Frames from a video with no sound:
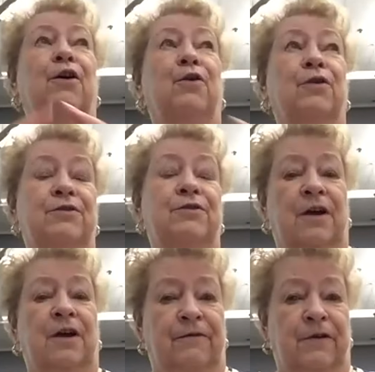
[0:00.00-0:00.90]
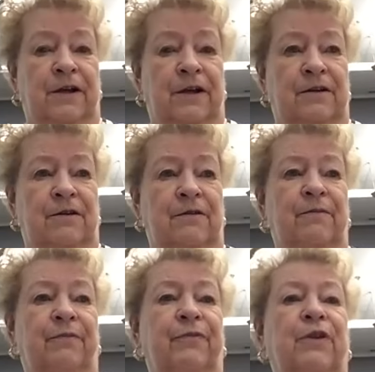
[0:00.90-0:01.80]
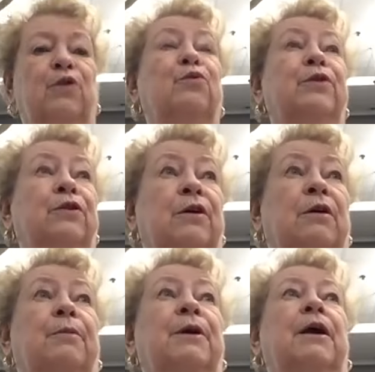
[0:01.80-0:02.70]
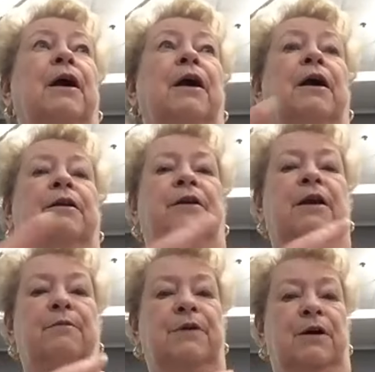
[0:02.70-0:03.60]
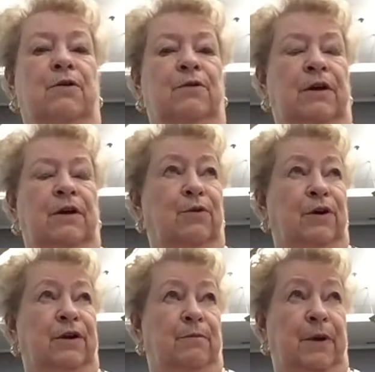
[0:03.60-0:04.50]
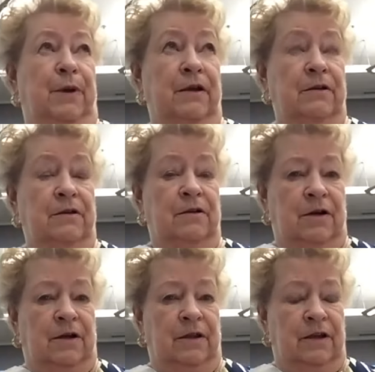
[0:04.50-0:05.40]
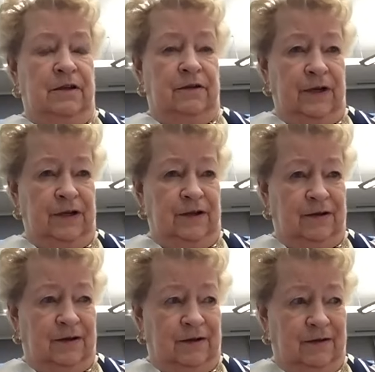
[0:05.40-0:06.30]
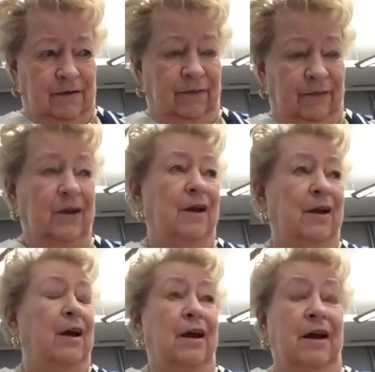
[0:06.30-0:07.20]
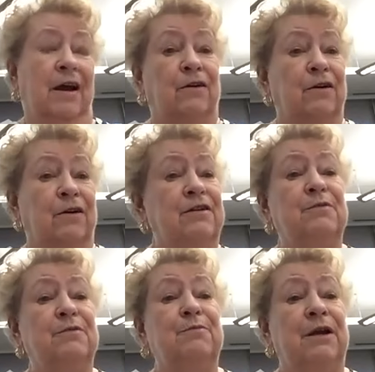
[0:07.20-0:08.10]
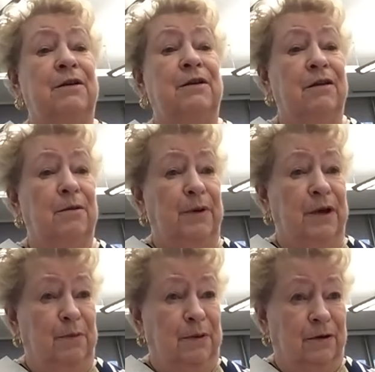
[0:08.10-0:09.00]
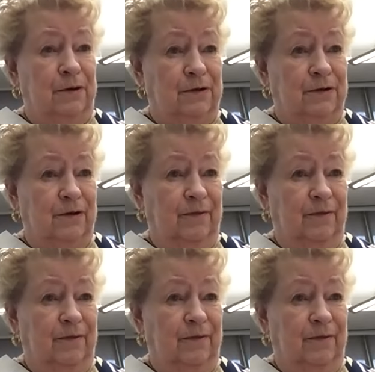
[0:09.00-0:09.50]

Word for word: Horses got frightened, reared up, and came down and were impaled on these fences. And all this made the papers.